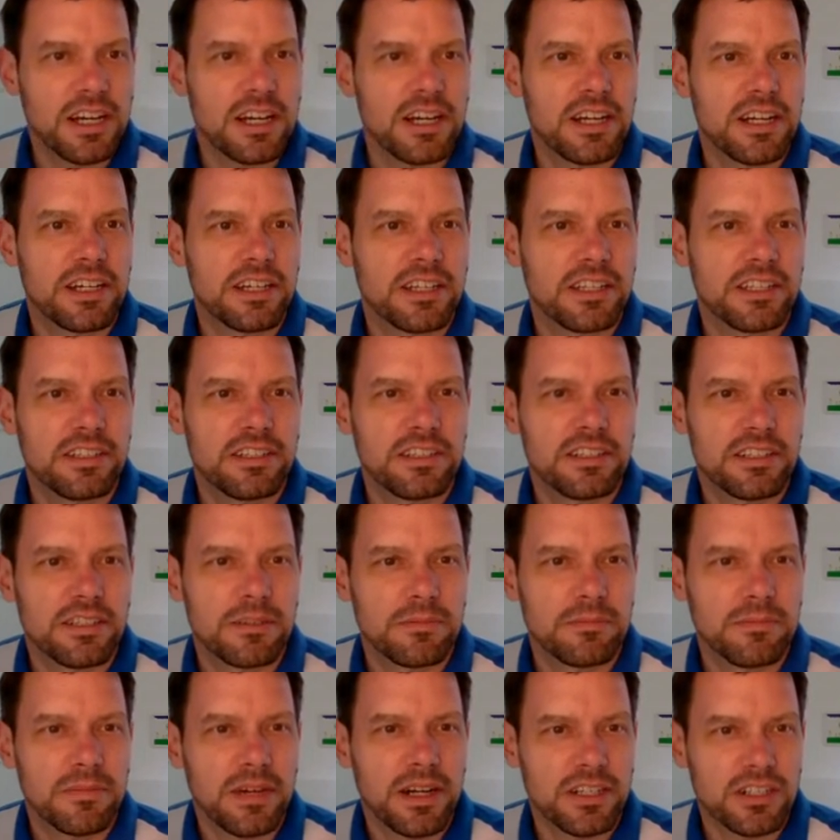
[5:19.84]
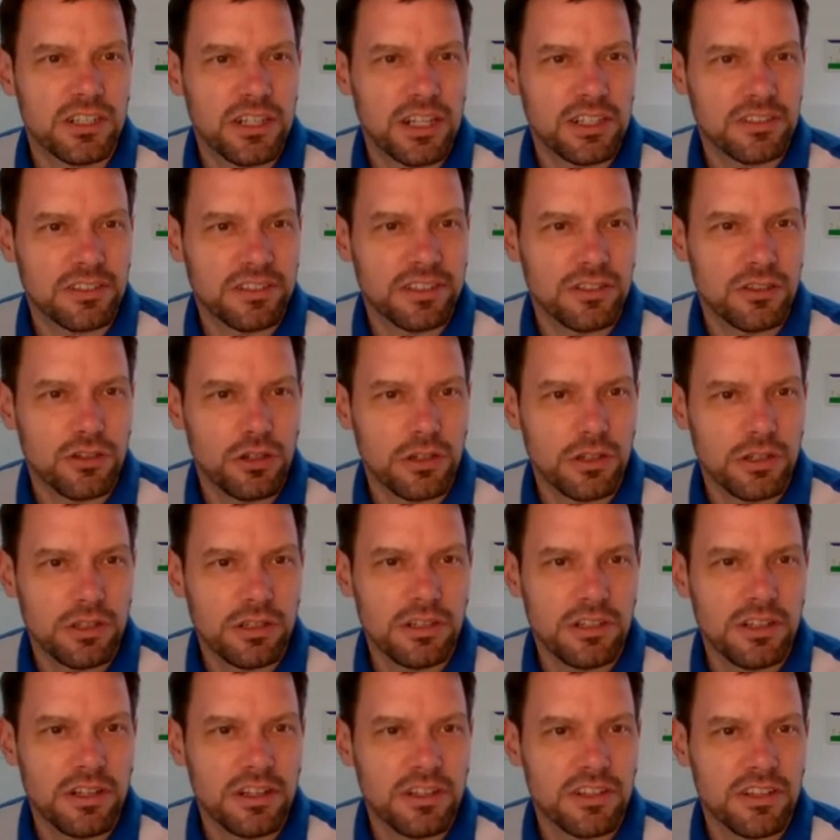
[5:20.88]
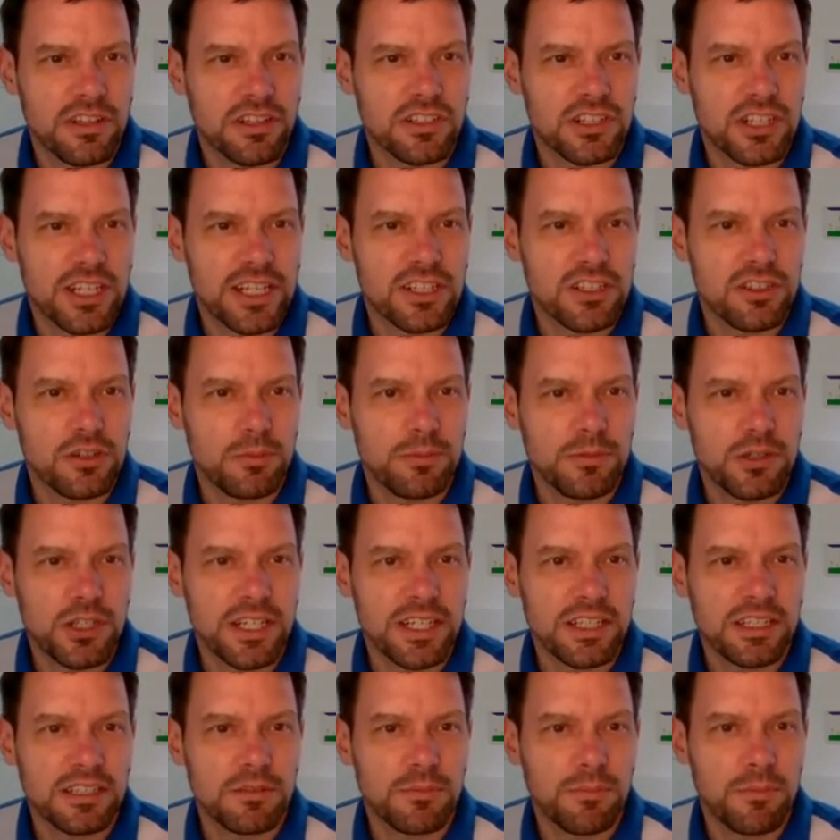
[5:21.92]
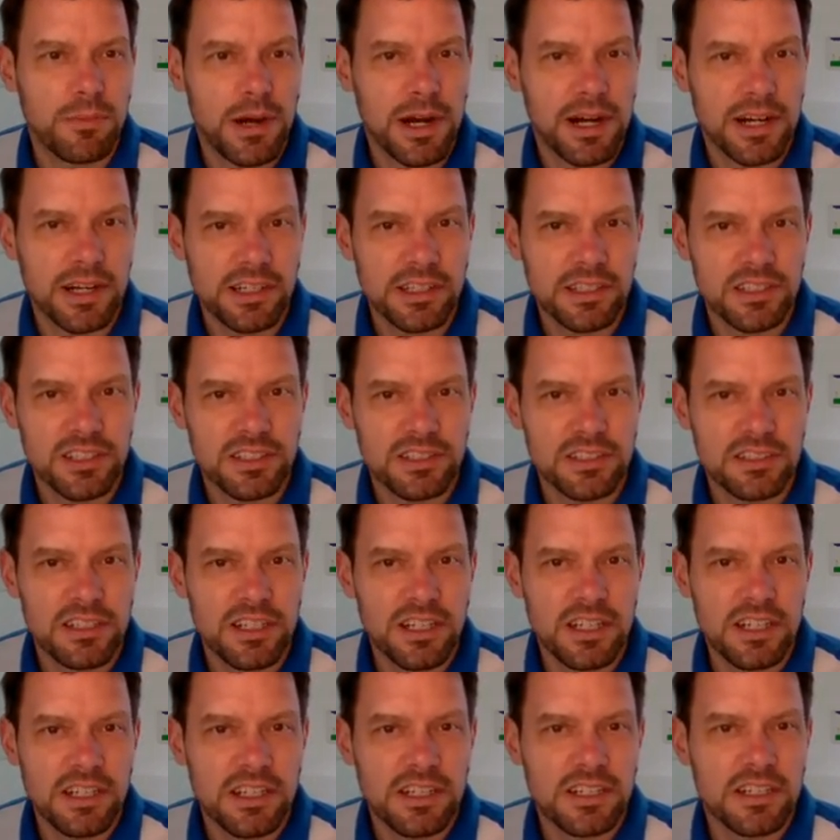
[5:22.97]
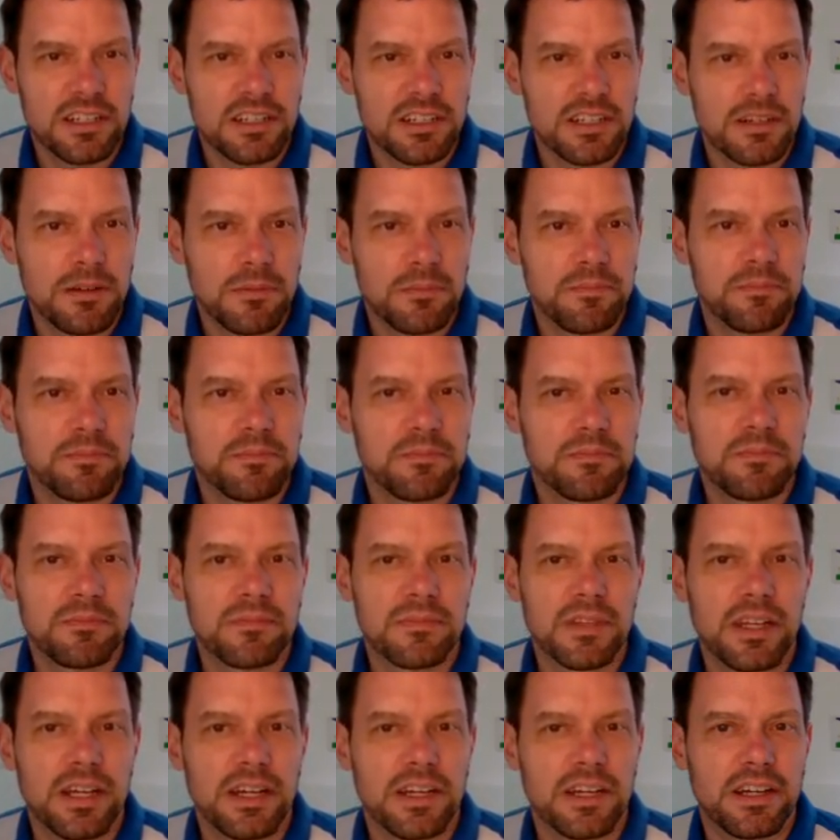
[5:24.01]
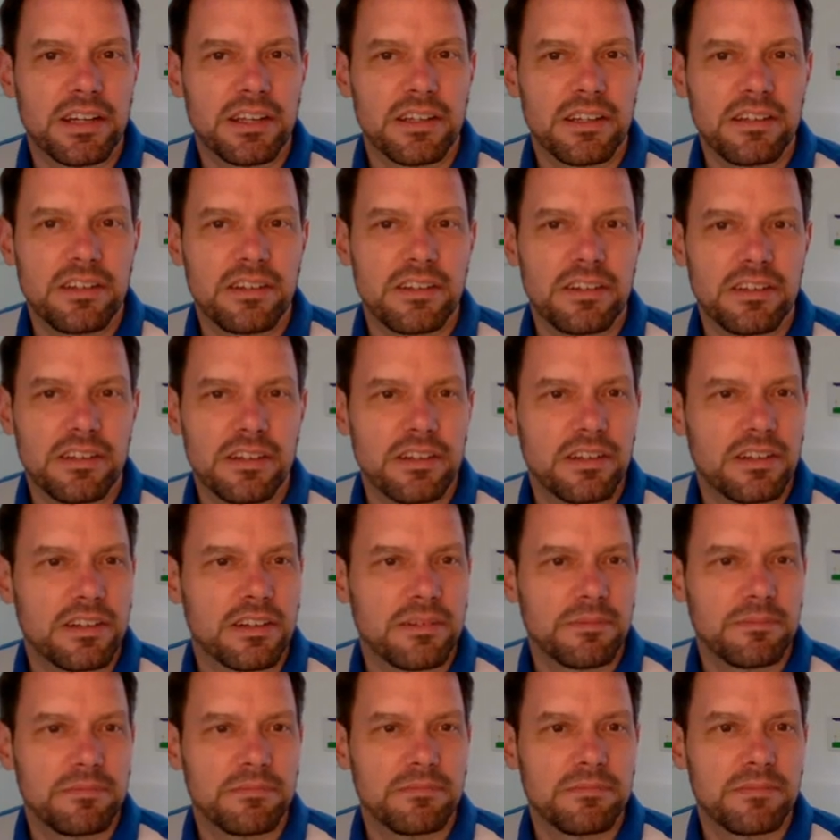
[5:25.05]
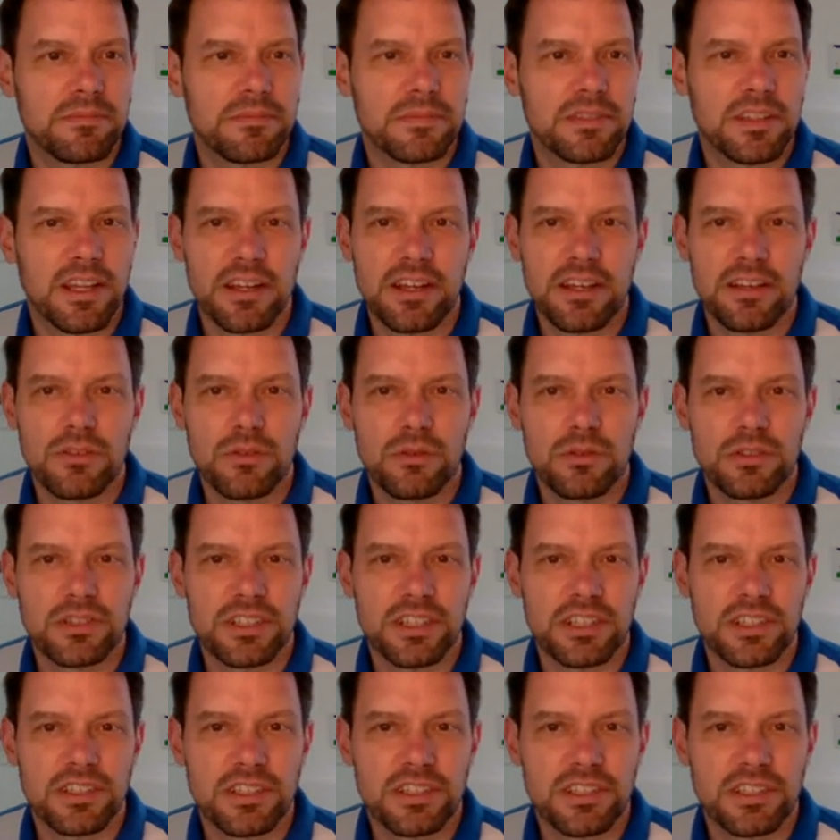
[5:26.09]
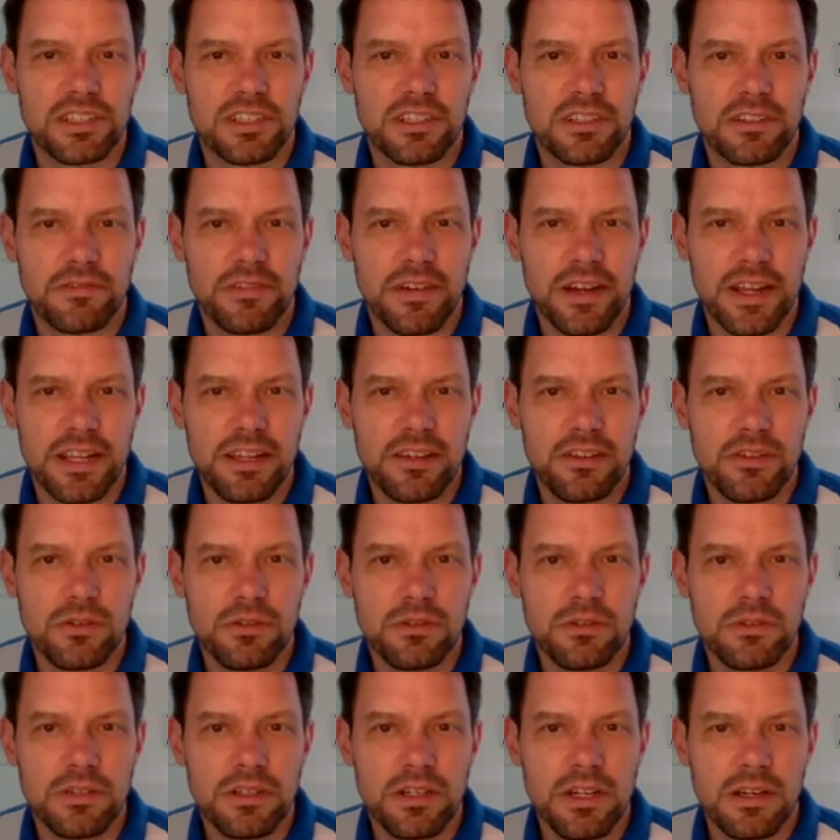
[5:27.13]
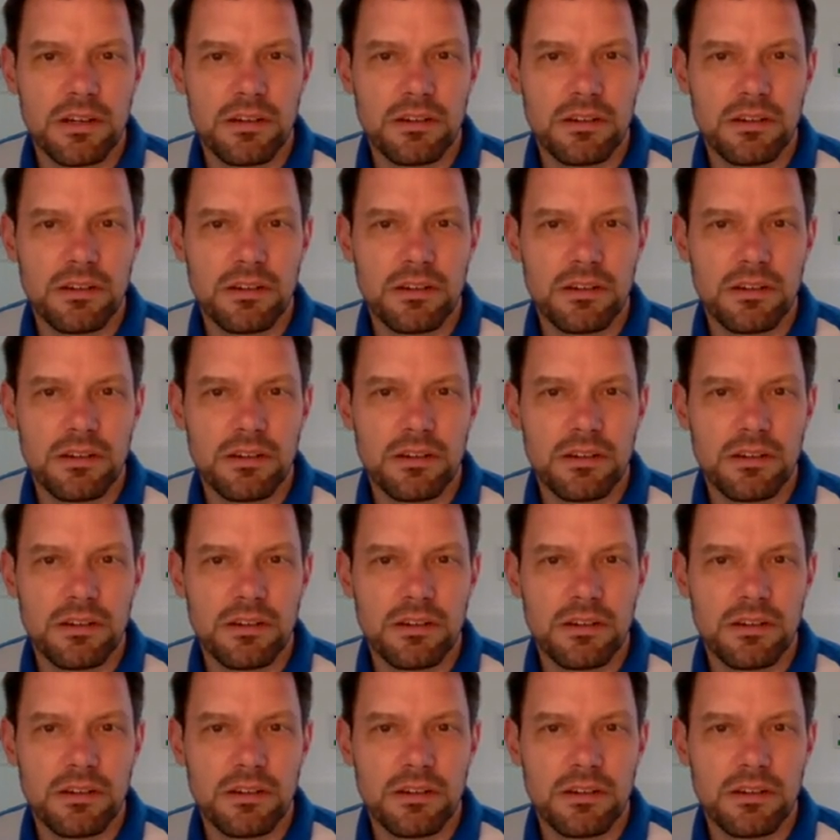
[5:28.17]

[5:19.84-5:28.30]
And I just return the JSON object passed. And then I use its value.